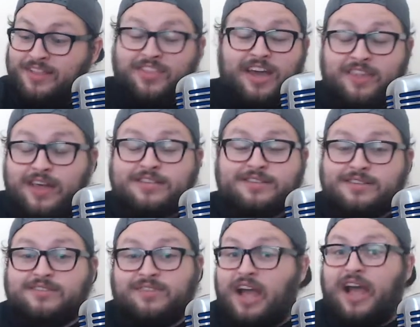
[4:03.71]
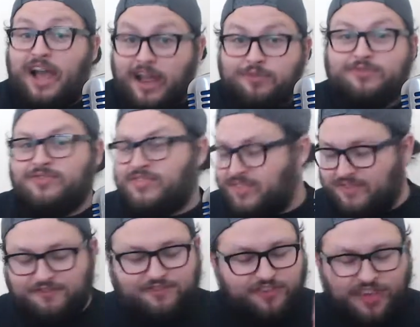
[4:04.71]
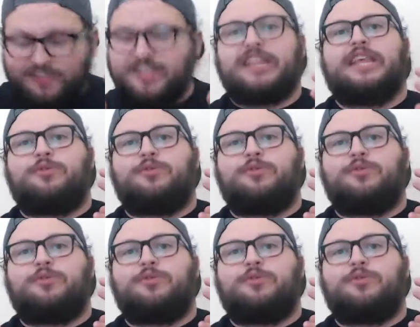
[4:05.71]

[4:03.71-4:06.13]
I vividly